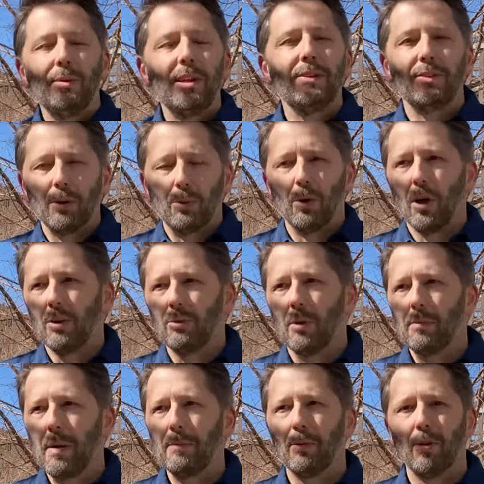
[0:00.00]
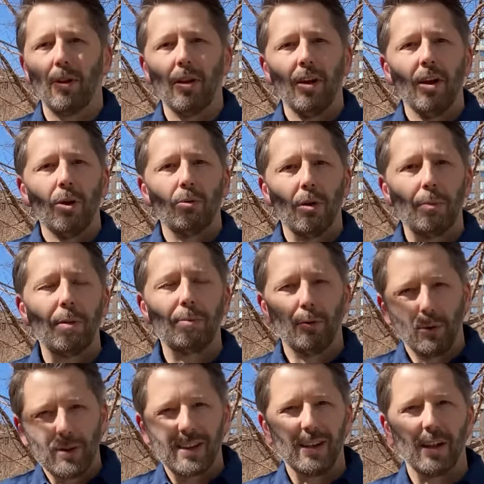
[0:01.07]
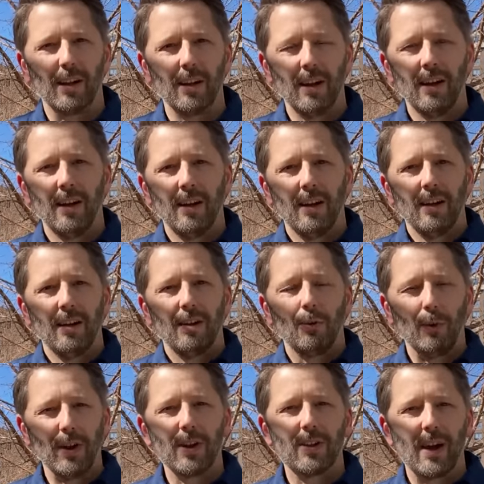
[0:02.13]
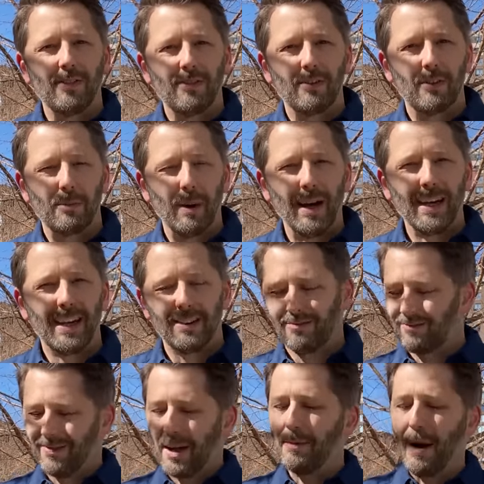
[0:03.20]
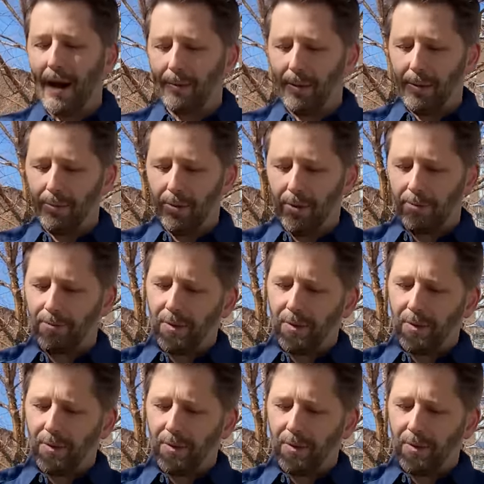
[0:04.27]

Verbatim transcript: we live in a world where people will steal wheels off of a bike? Come on, people.